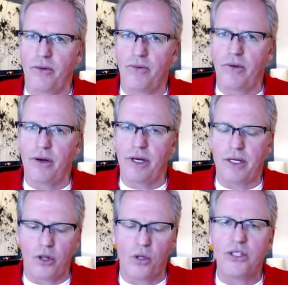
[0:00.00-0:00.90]
very
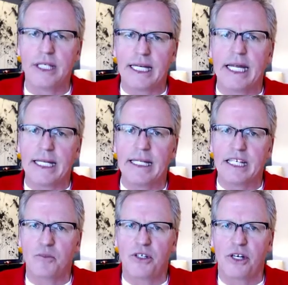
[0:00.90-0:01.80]
closely in
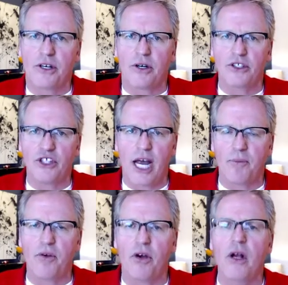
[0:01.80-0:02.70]
this particular
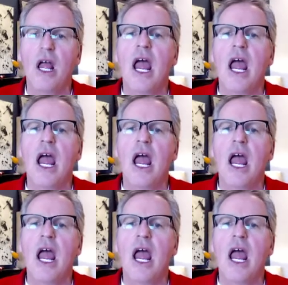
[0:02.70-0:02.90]
chapter,